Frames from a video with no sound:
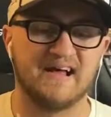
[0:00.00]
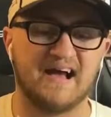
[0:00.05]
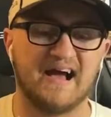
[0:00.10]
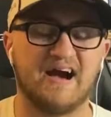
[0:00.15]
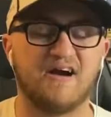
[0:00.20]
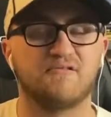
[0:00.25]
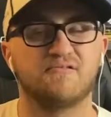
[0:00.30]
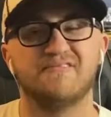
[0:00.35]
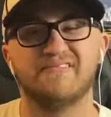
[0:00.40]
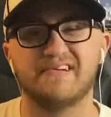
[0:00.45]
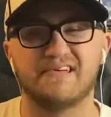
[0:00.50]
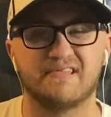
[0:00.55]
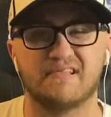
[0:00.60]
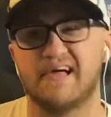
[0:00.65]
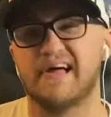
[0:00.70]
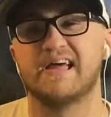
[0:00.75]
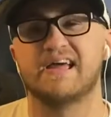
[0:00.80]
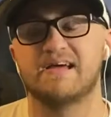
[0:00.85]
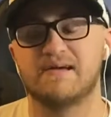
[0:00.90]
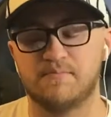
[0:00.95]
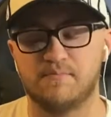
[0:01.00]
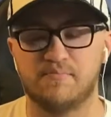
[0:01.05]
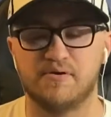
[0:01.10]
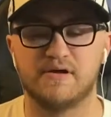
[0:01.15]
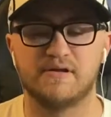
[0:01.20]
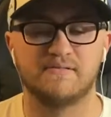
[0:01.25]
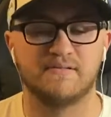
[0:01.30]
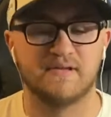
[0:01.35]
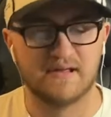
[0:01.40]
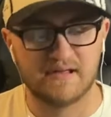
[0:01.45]
I don't really like,
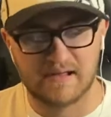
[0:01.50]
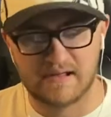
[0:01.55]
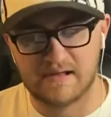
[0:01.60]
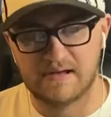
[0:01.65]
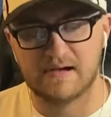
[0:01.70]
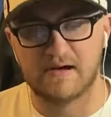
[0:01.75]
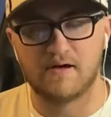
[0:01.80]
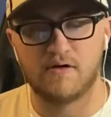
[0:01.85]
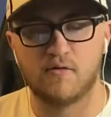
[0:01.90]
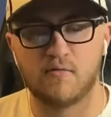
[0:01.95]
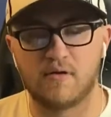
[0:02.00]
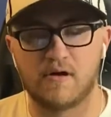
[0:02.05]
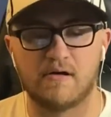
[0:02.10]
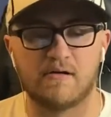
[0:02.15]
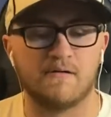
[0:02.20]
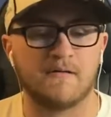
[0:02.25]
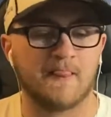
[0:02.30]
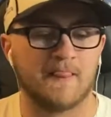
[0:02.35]
but oh well.